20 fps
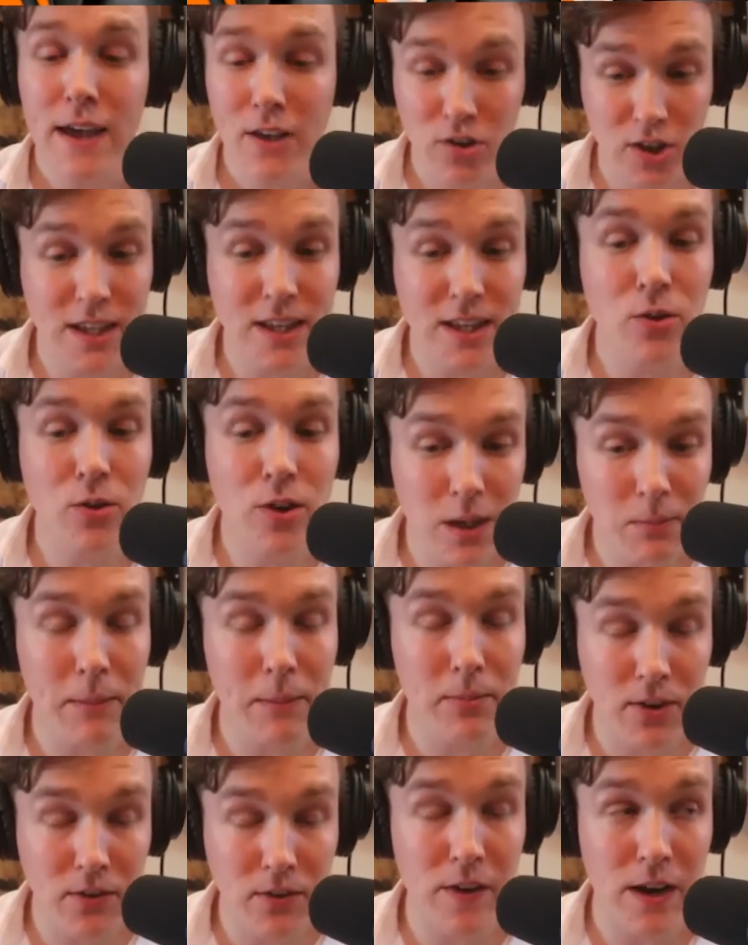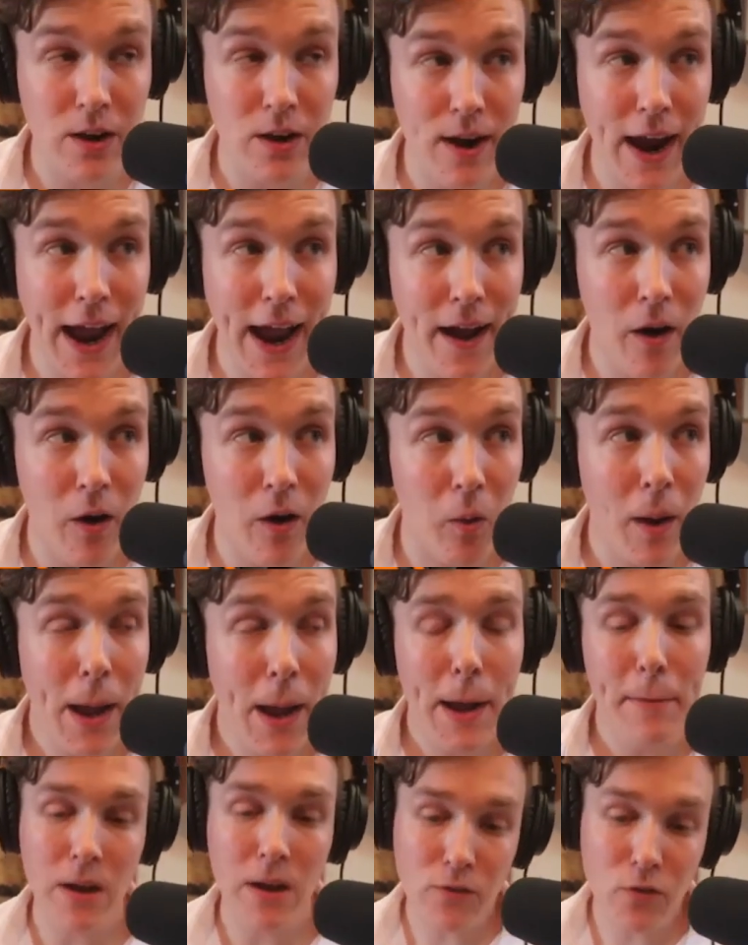You're still going to be able to figure it out.
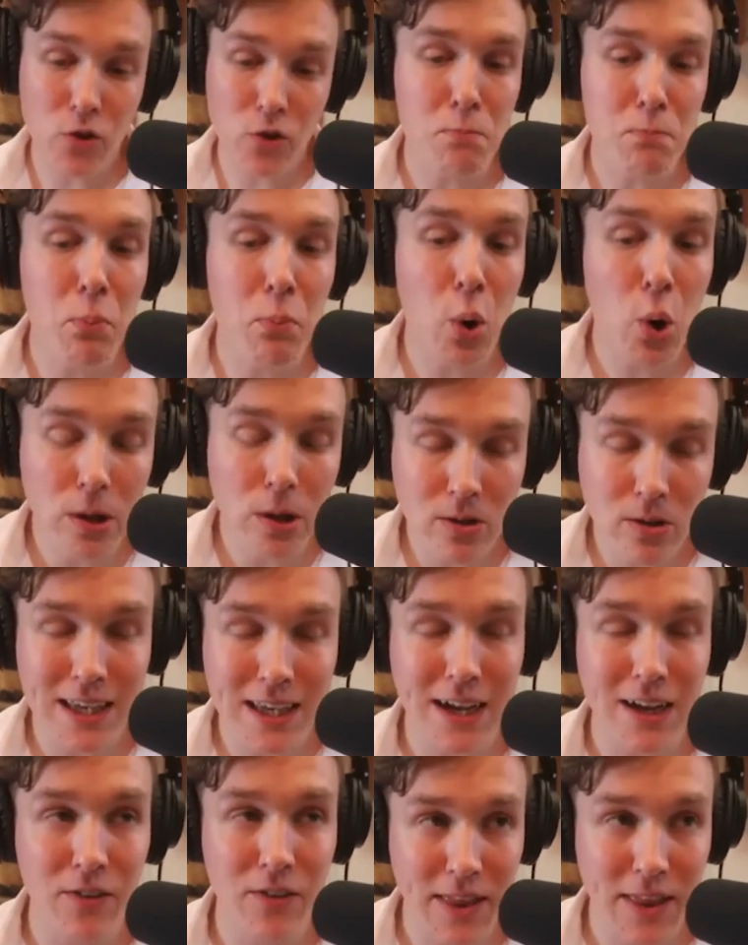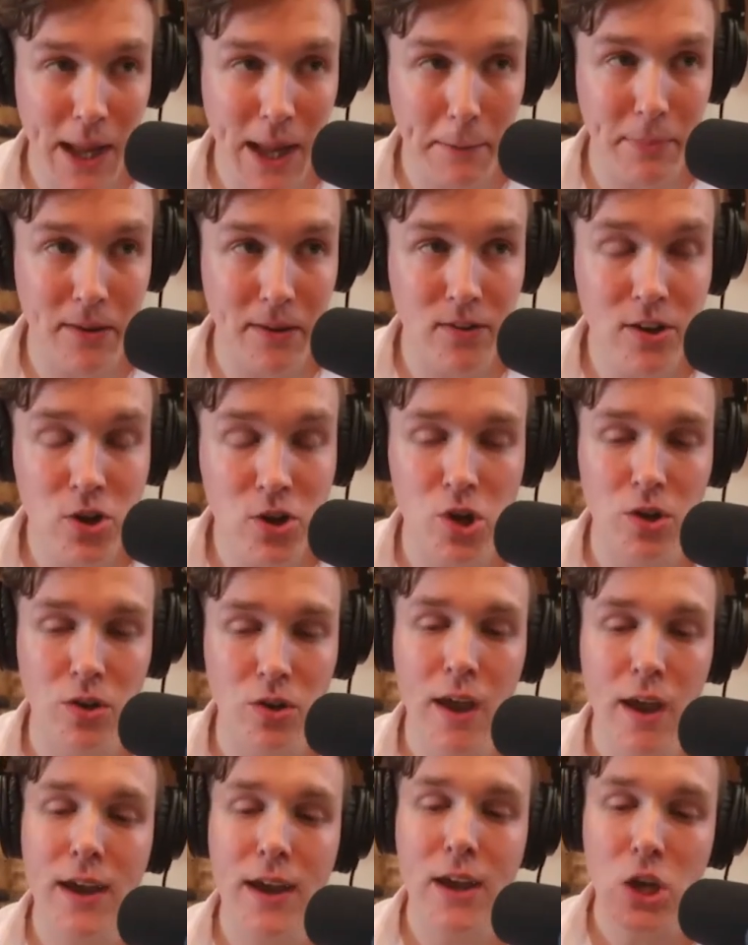But if you put yourself in that
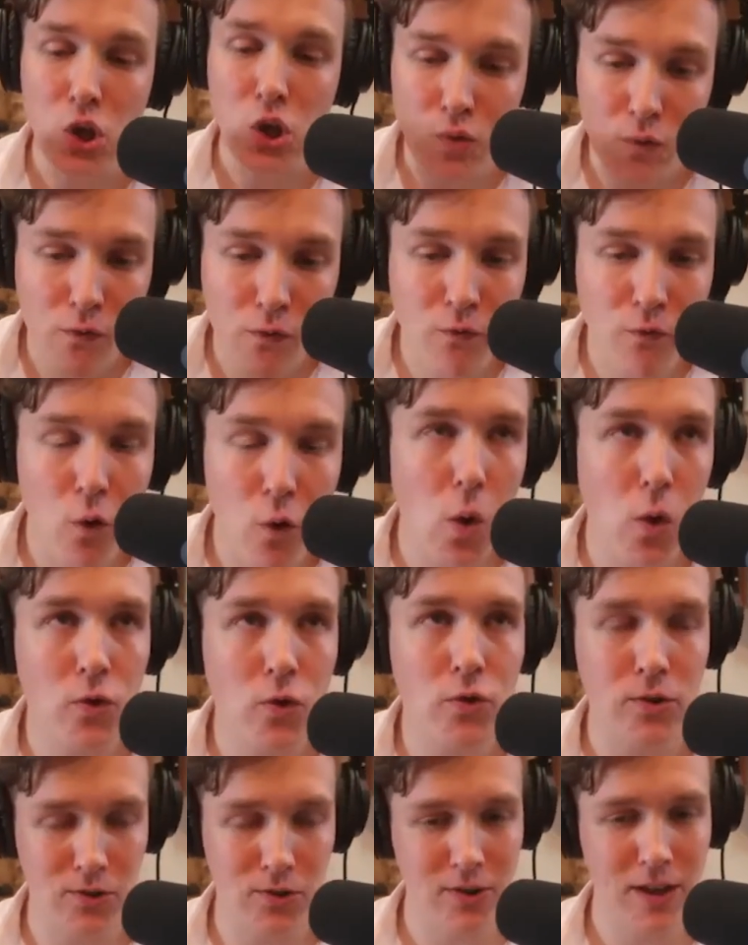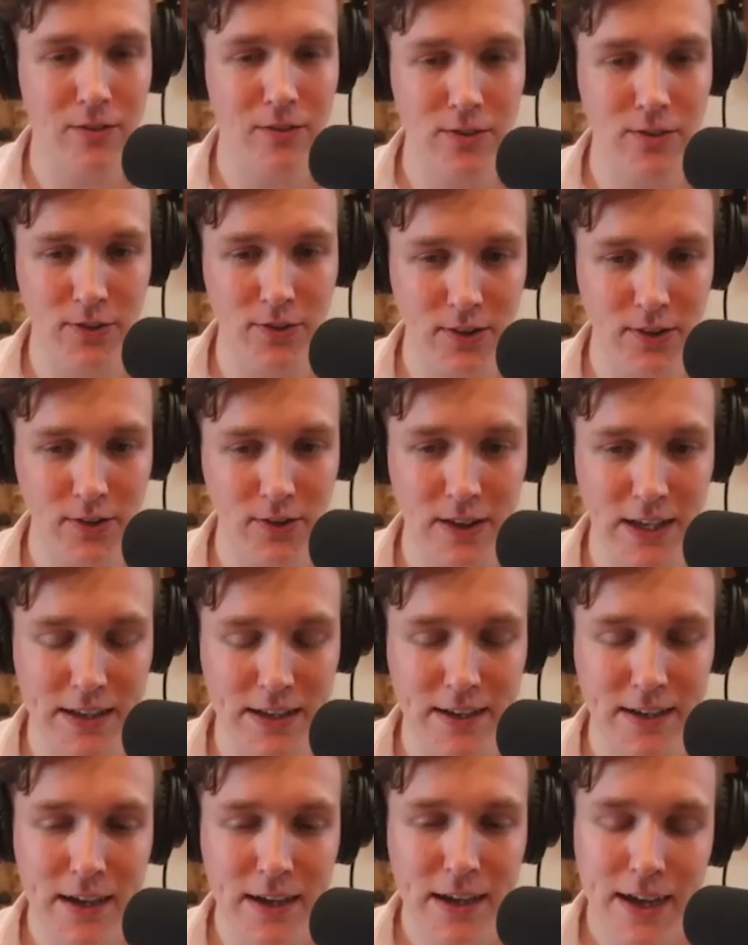position, you force yourself to
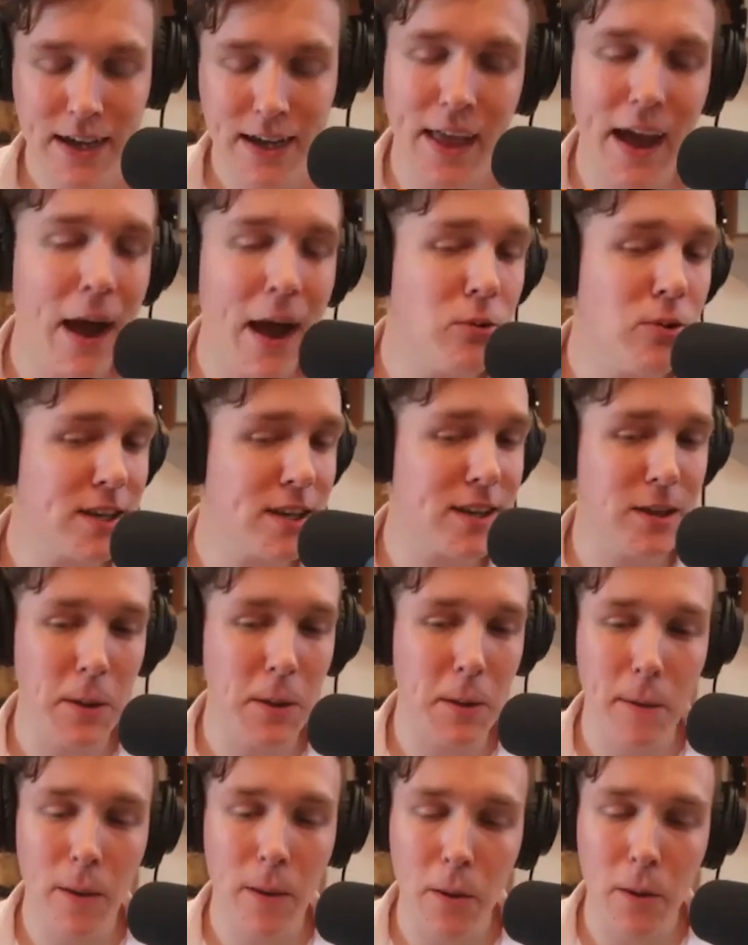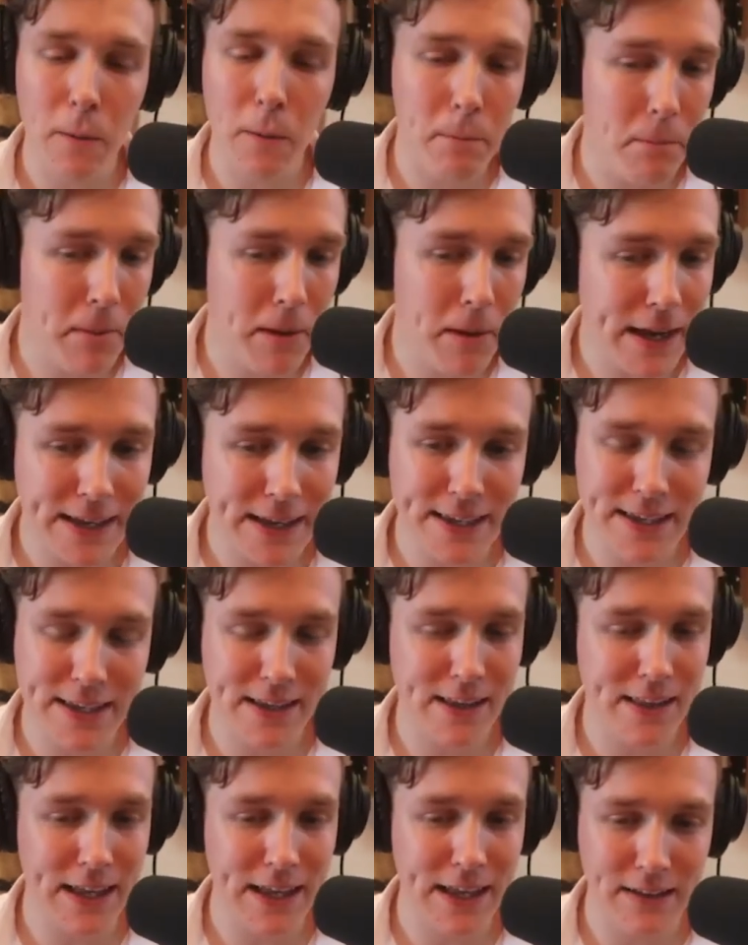succeed. And that was the
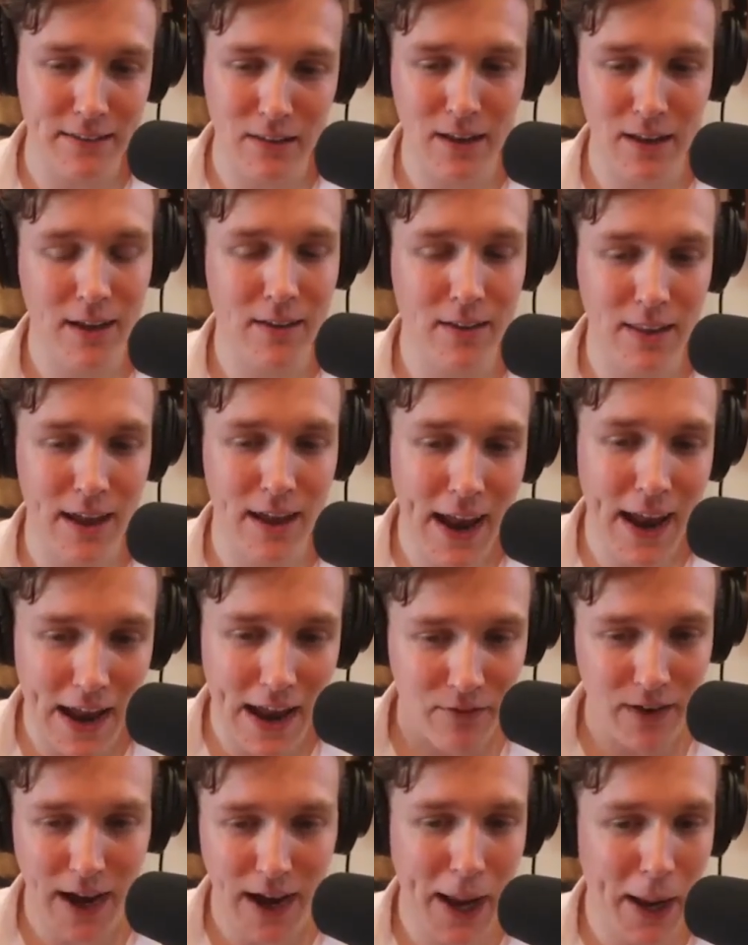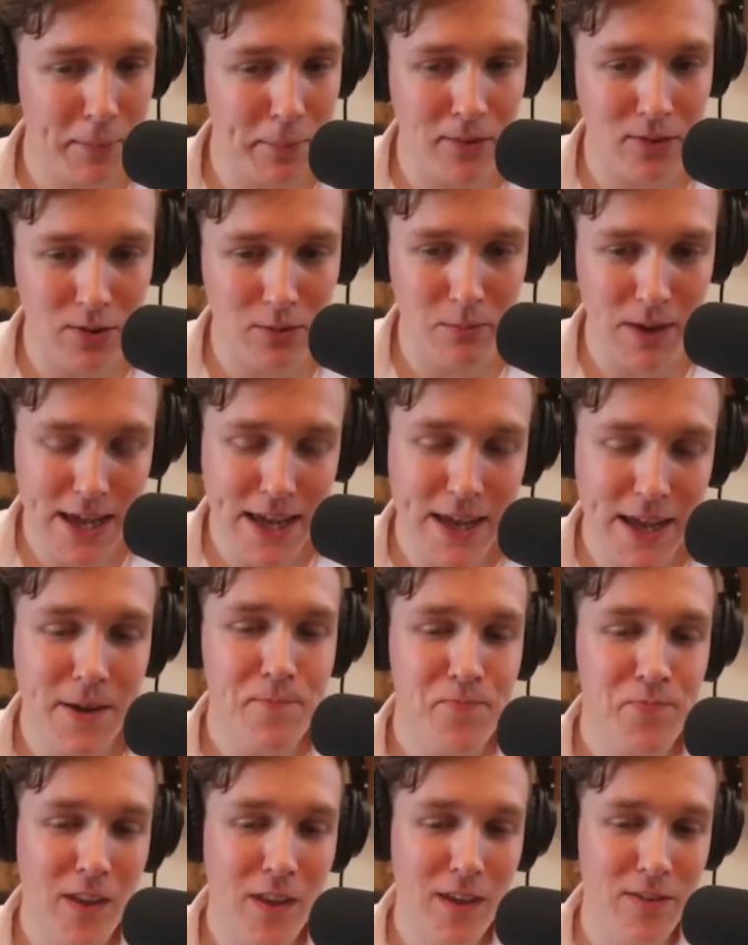biggest thing that ever happened to me
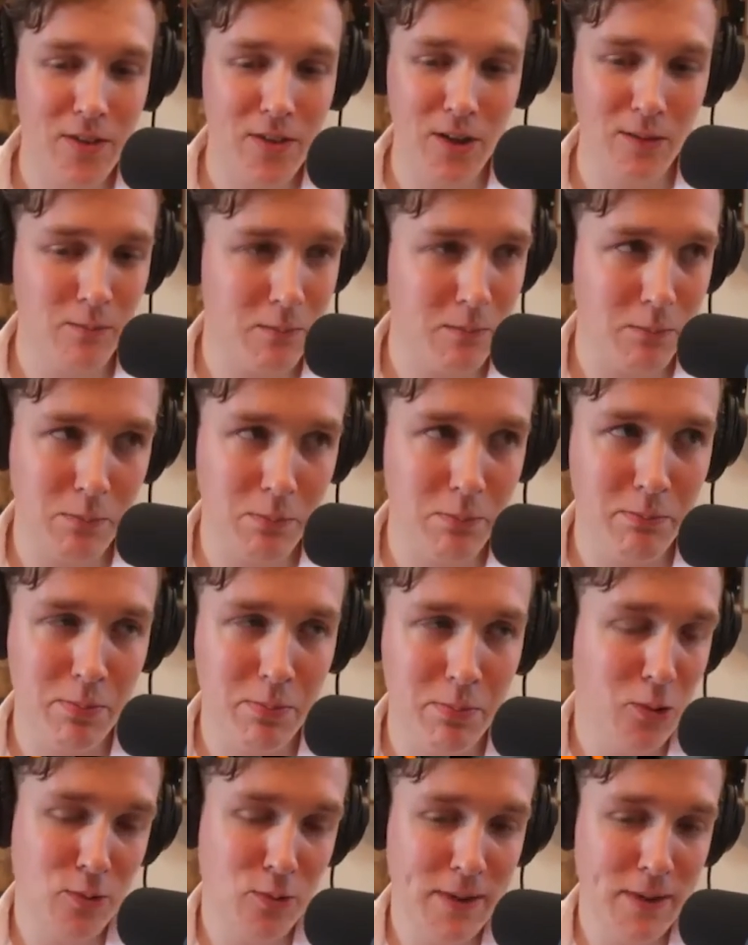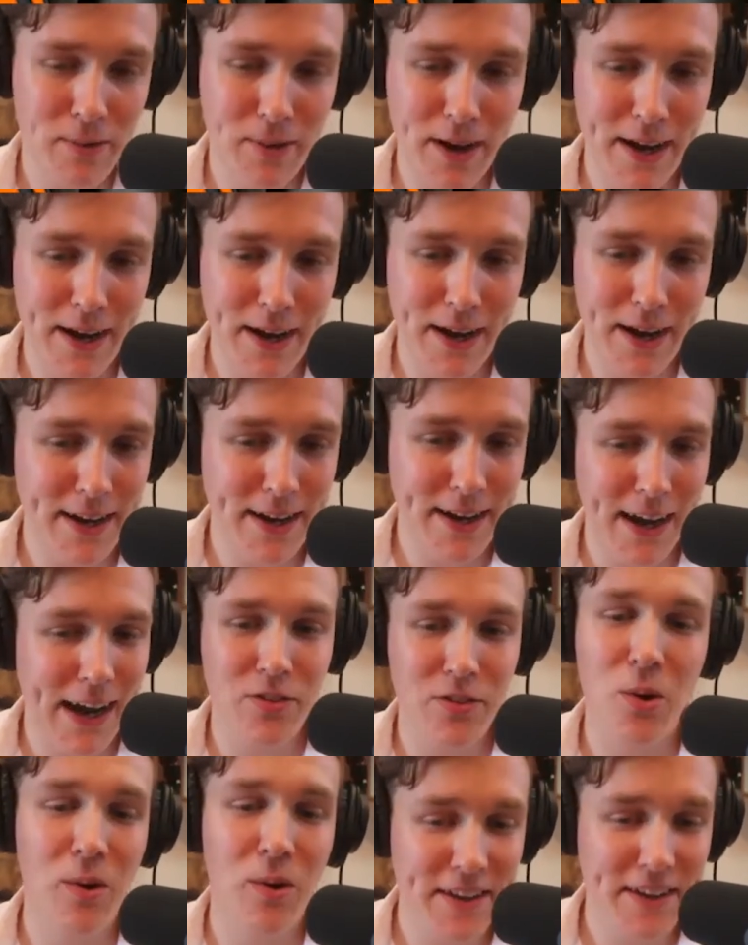that blew me away. Like, I
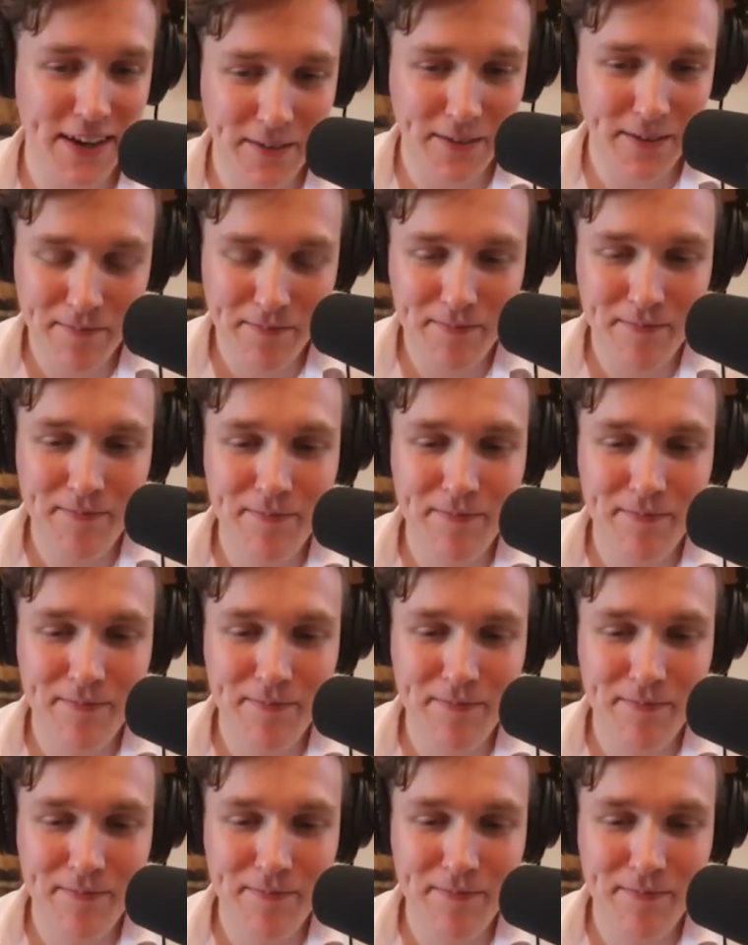had no idea.